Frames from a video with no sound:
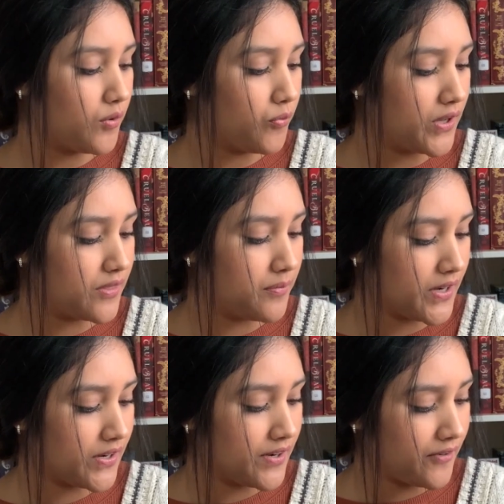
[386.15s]
With
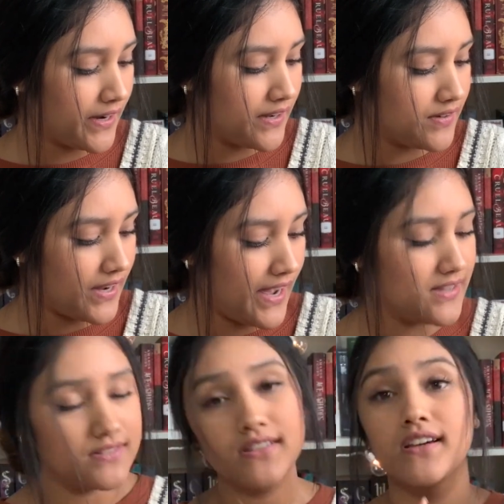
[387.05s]
Mary Rand
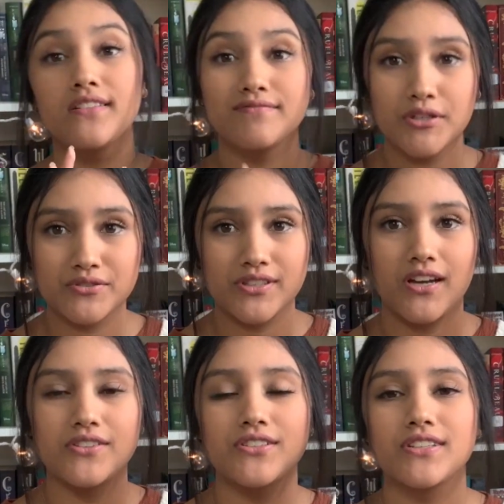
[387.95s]
Hess. Those are the
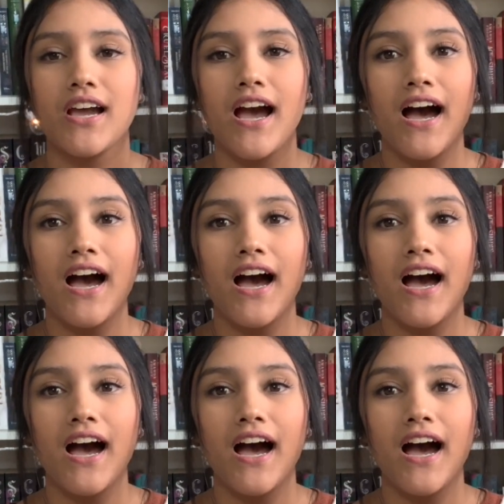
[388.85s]
authors.